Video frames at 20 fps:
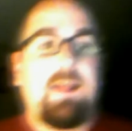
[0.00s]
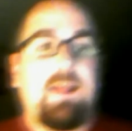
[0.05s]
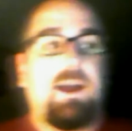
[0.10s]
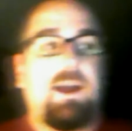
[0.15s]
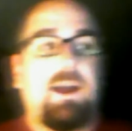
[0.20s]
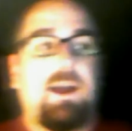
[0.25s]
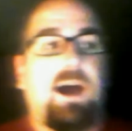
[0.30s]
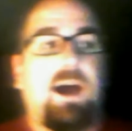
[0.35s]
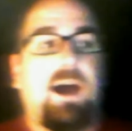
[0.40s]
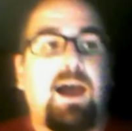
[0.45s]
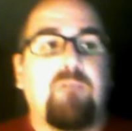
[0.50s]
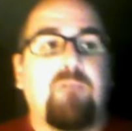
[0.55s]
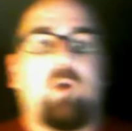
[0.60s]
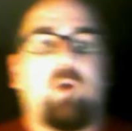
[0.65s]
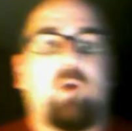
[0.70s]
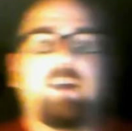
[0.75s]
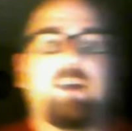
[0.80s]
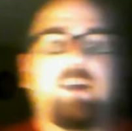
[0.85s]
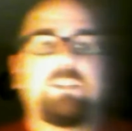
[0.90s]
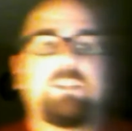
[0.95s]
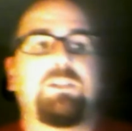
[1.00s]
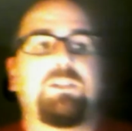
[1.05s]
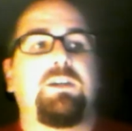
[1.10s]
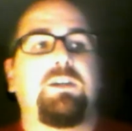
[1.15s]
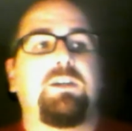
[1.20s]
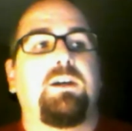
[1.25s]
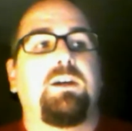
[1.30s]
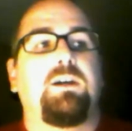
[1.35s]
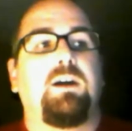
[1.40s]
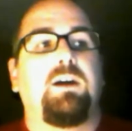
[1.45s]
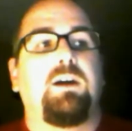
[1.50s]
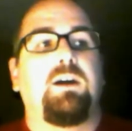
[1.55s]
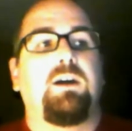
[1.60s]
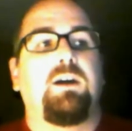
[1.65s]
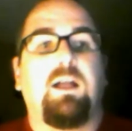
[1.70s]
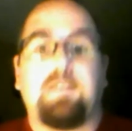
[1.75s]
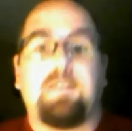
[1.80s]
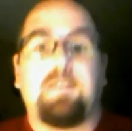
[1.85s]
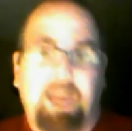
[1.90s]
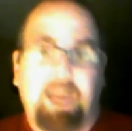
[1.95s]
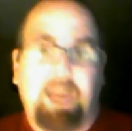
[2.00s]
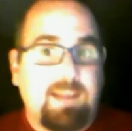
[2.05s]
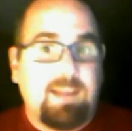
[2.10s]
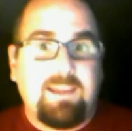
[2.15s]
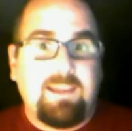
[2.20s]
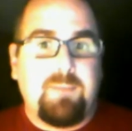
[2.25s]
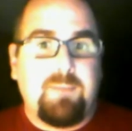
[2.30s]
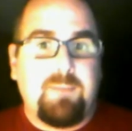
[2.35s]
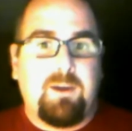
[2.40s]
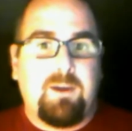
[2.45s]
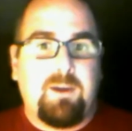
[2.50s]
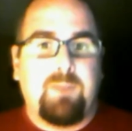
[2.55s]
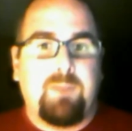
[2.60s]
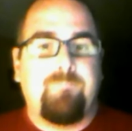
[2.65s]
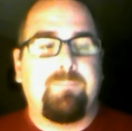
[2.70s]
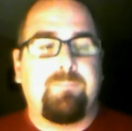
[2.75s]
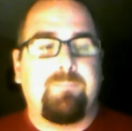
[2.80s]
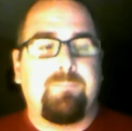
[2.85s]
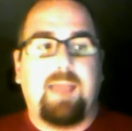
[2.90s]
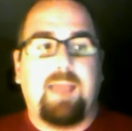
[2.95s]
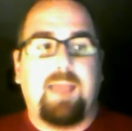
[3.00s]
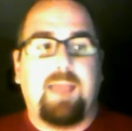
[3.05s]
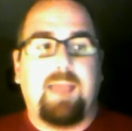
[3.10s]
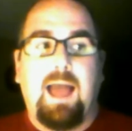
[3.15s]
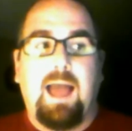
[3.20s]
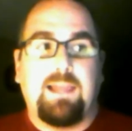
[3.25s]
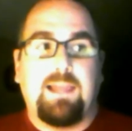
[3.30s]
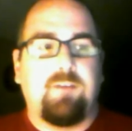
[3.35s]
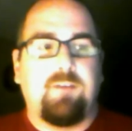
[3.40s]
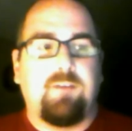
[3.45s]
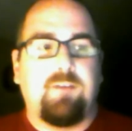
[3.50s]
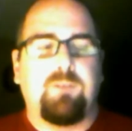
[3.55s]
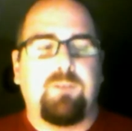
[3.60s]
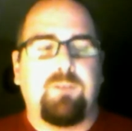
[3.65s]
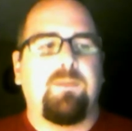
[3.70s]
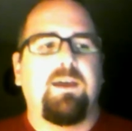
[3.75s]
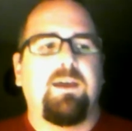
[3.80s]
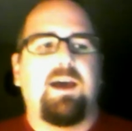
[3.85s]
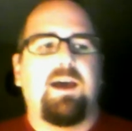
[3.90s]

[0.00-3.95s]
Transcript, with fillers: I've watched a lot of tape on him. I love him.